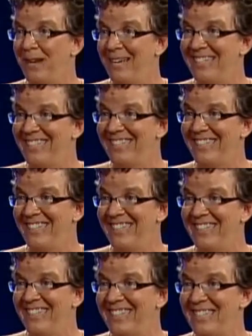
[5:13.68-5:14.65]

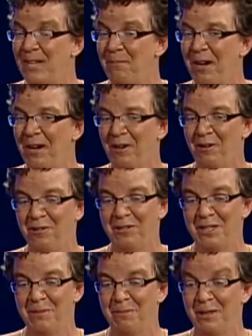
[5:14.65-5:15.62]
idea that somehow
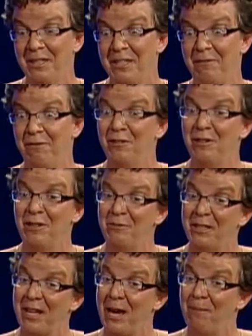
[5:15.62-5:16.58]
Tim Pawlenty flirted
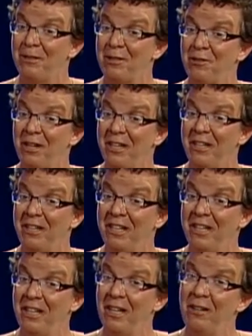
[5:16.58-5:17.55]
with cap and trade,
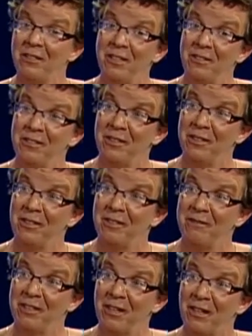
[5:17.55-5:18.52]
looked under the
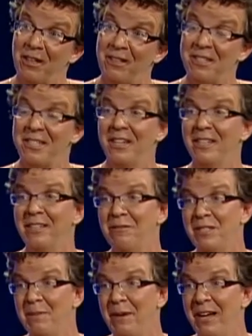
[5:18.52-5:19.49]
hood of the car and decided
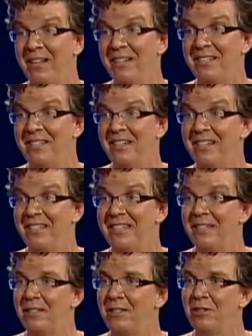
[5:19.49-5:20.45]
it was a bad idea
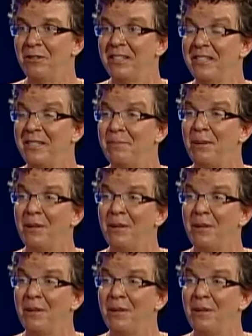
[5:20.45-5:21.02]
and didn't do it is